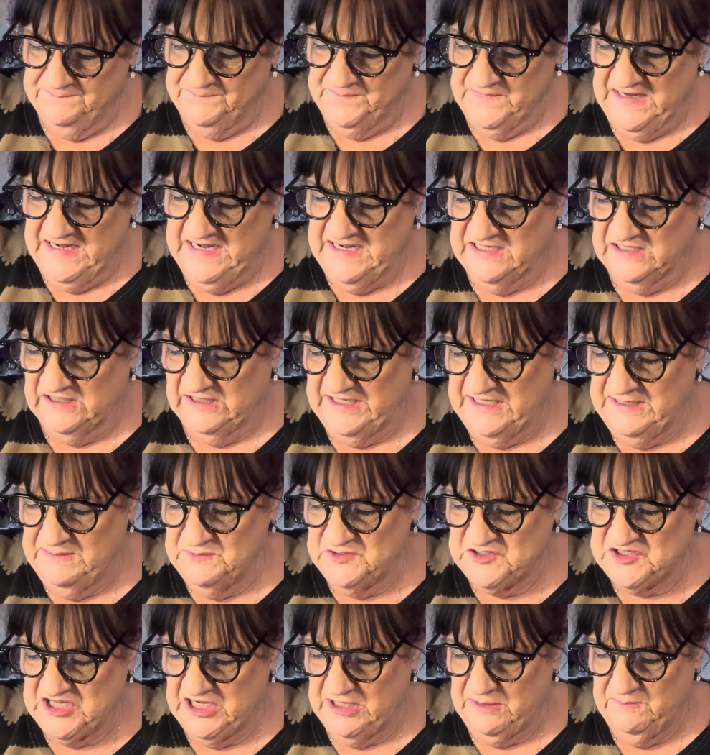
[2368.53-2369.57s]
He
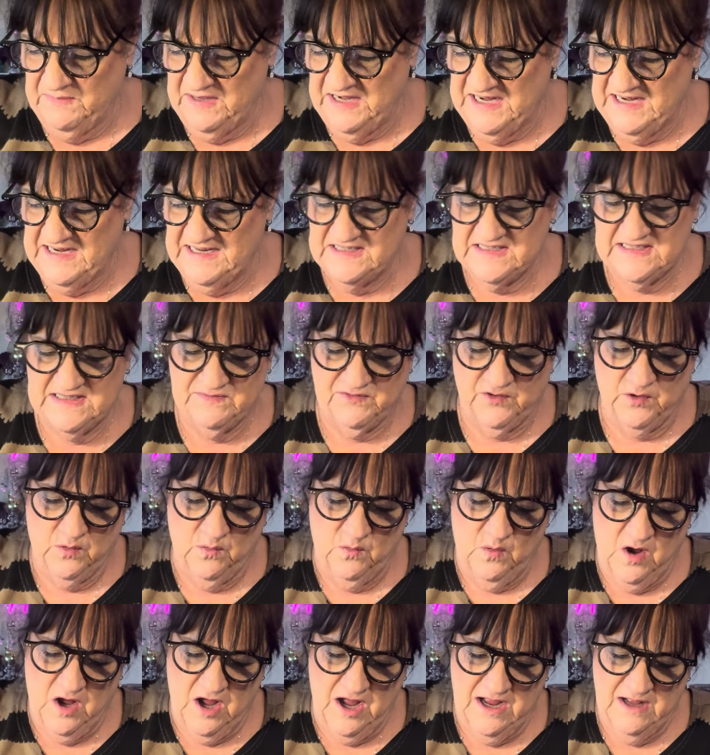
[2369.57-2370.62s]
cleaned chimneys for a
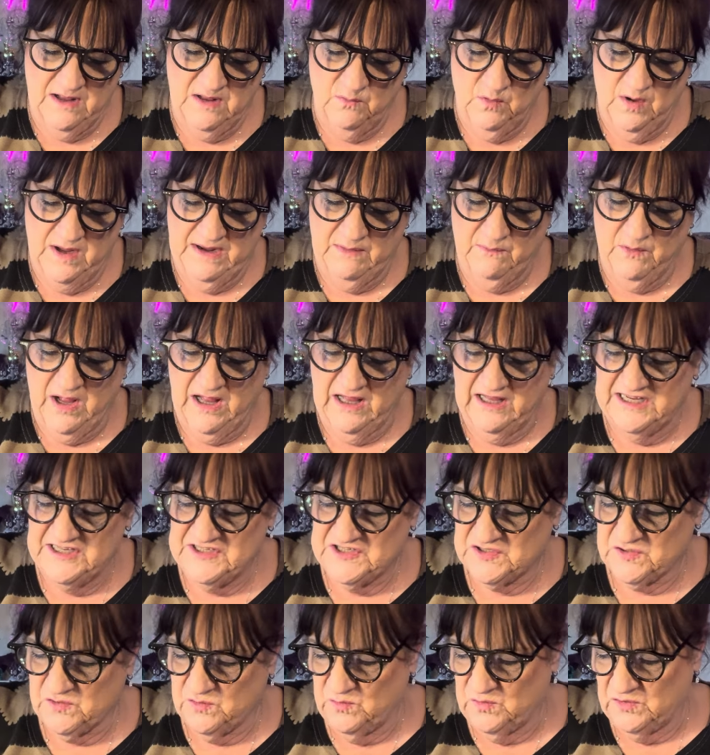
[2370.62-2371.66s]
while he
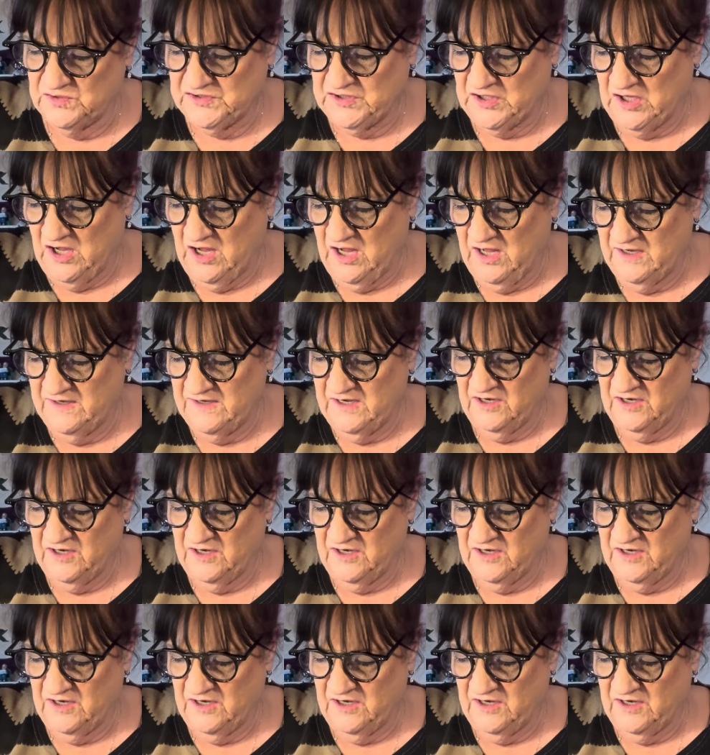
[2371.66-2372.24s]
school taught.